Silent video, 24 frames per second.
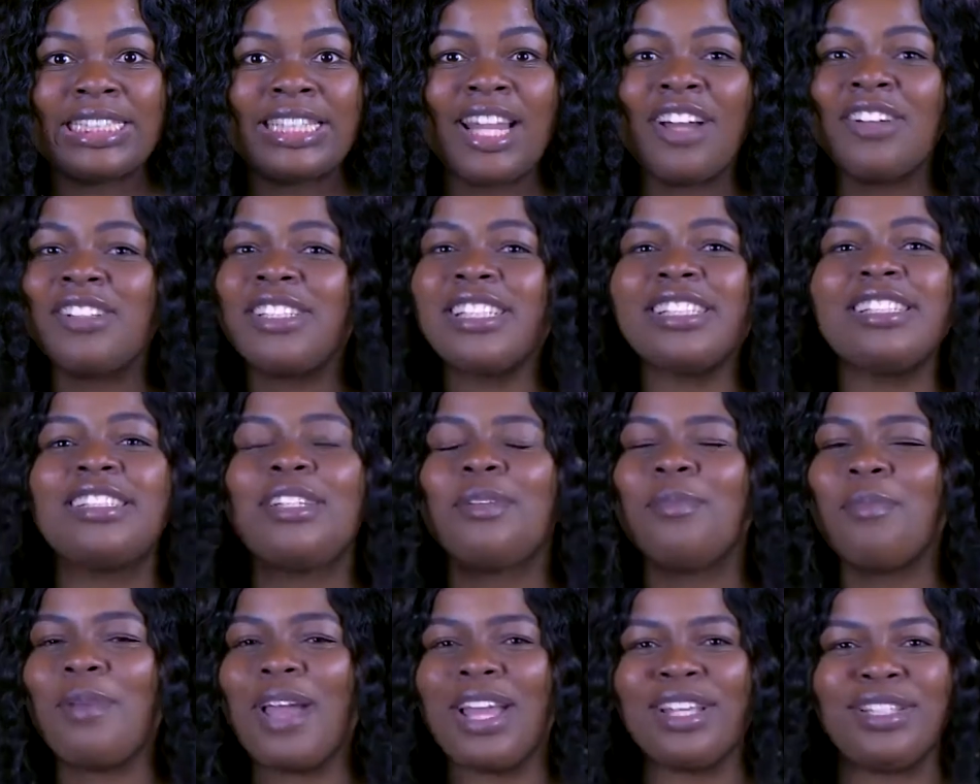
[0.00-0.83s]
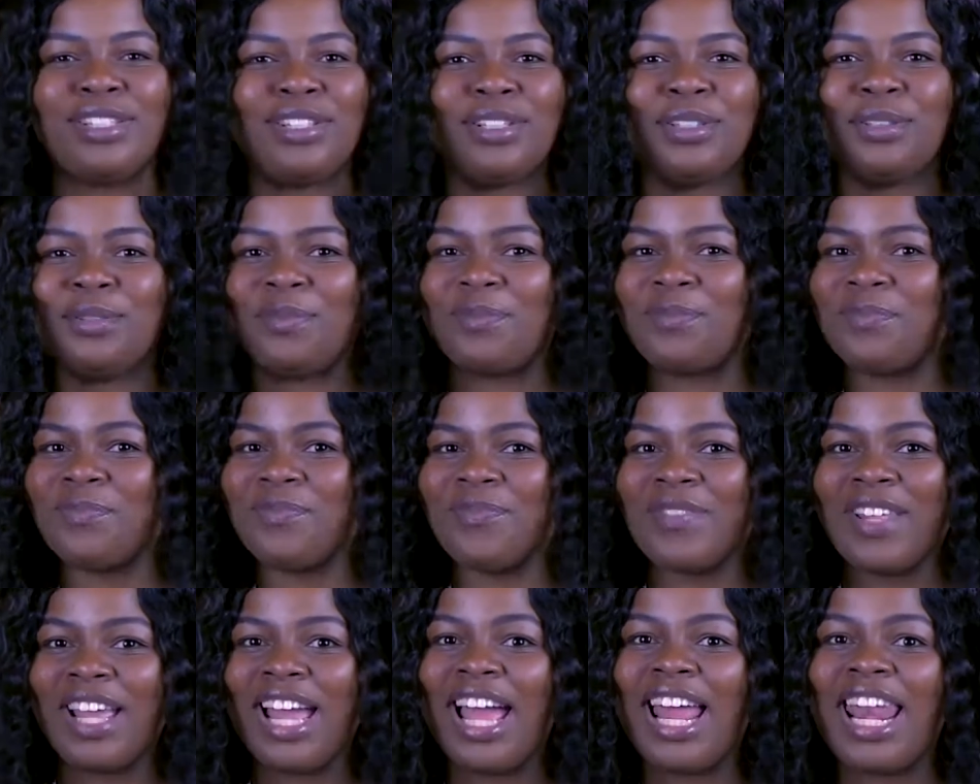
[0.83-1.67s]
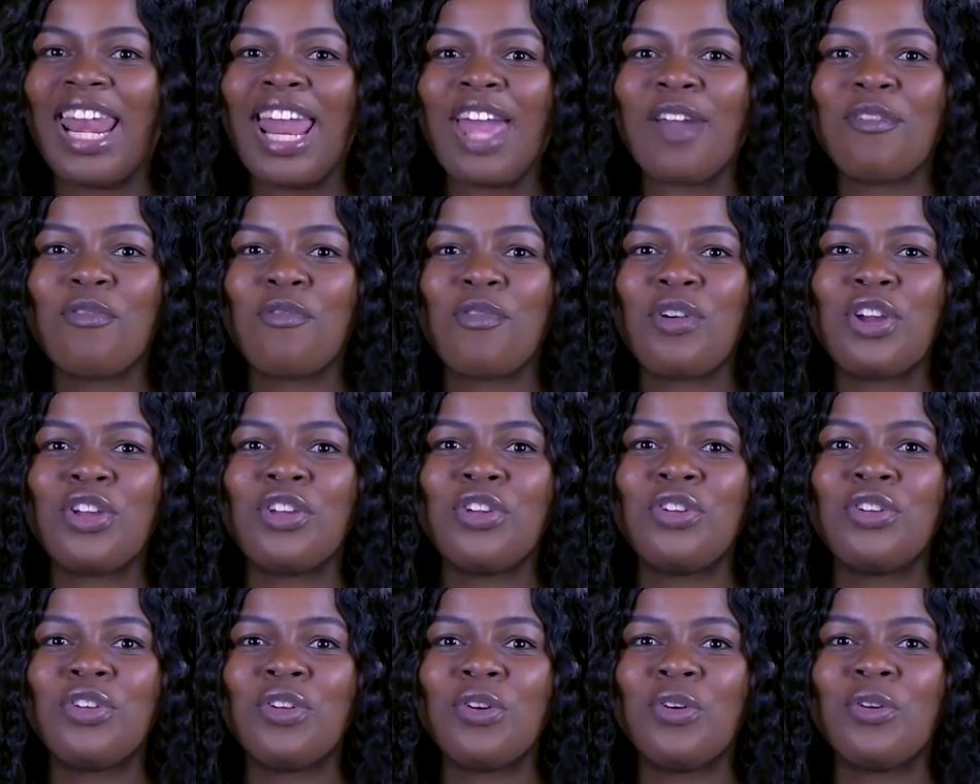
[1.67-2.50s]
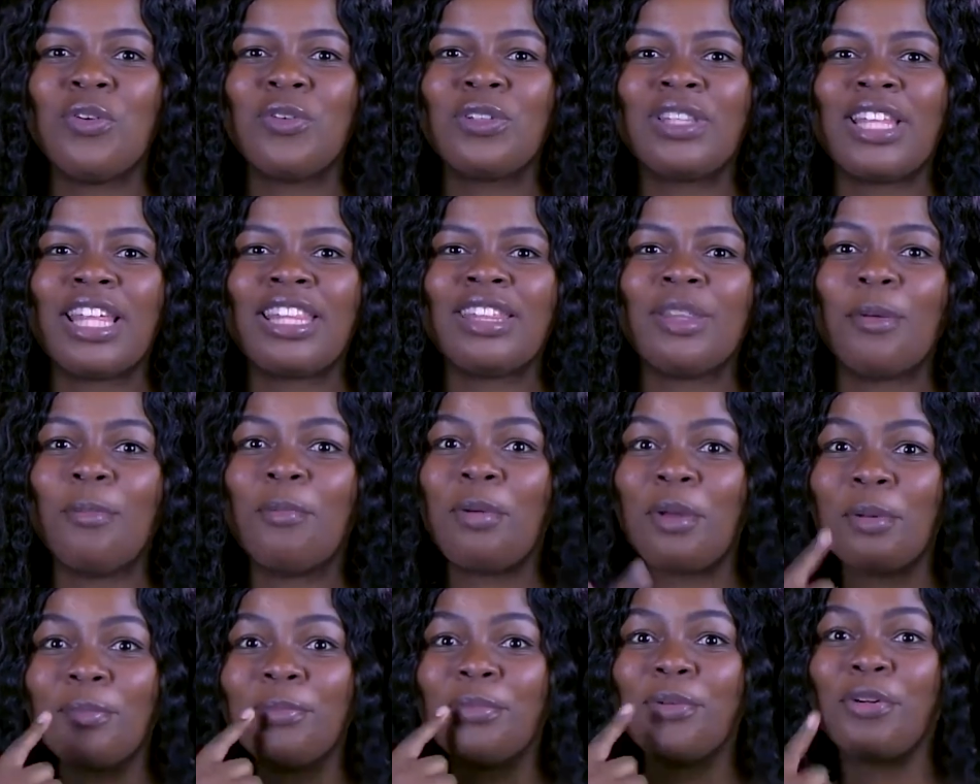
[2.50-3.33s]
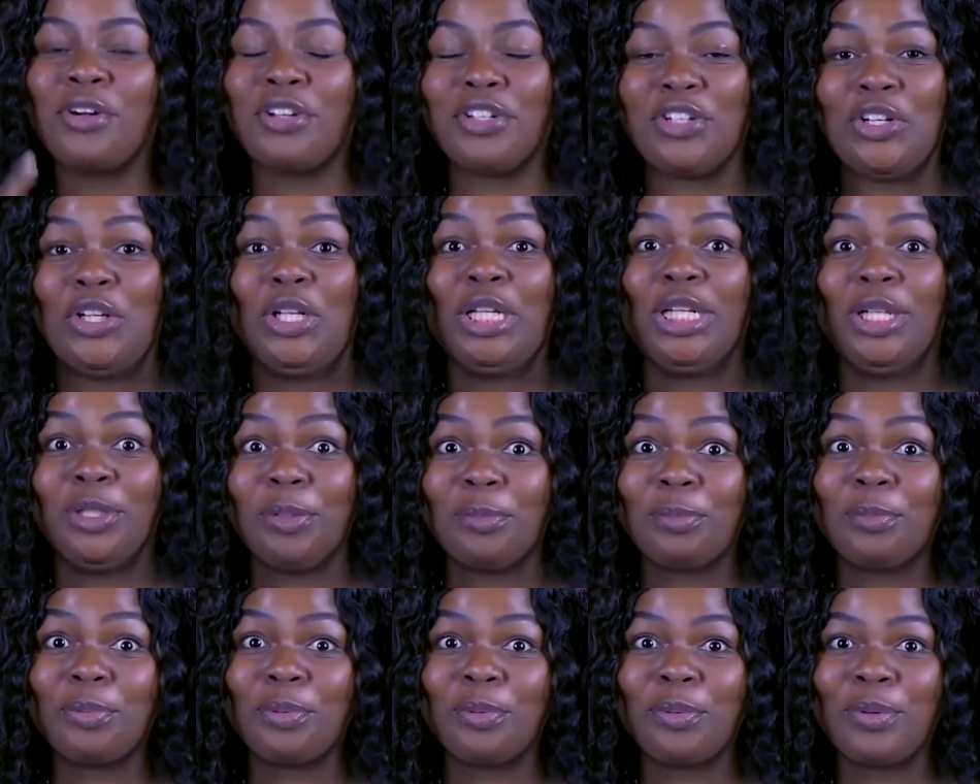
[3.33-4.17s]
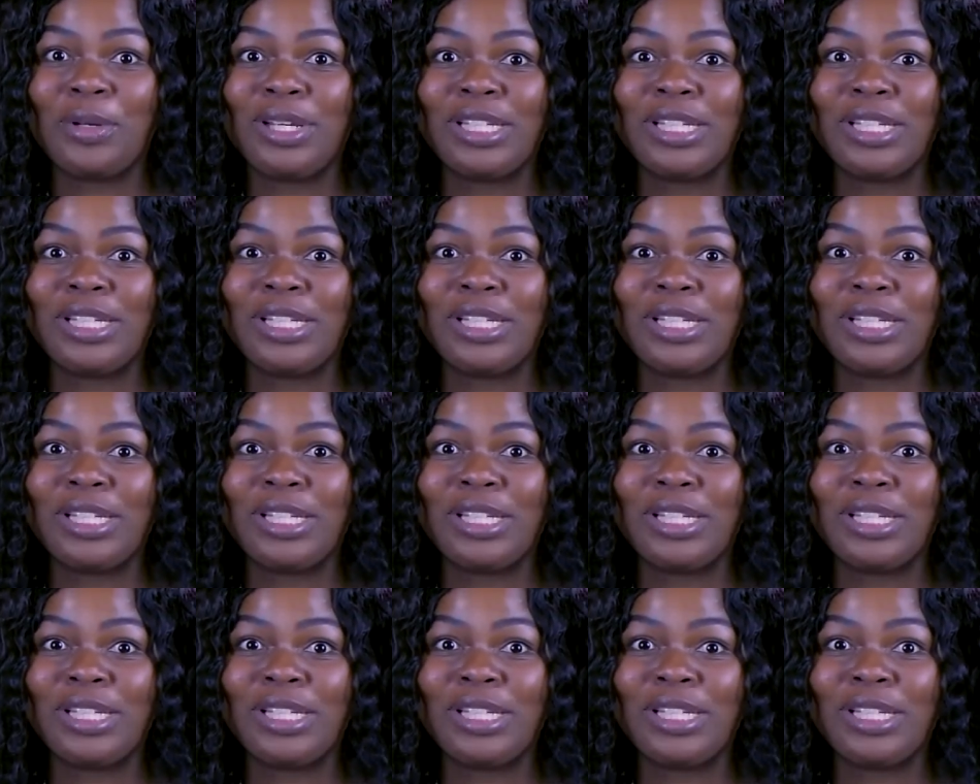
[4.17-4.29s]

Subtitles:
Now just imagine a life where you know that the pimple on your lip